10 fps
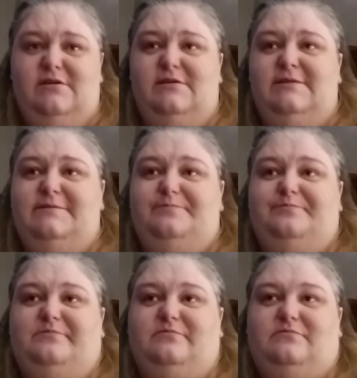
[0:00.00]

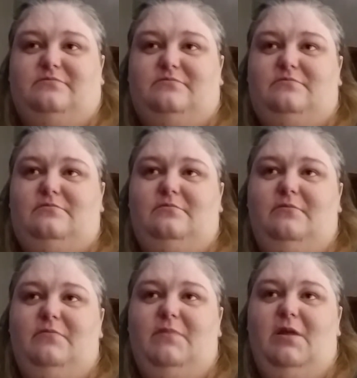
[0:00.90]

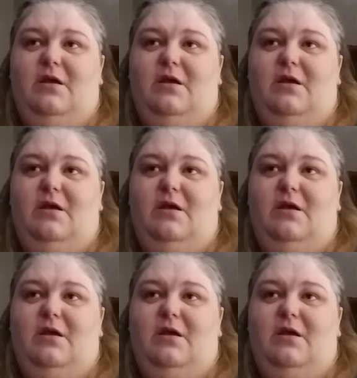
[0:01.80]
Nobody speaks.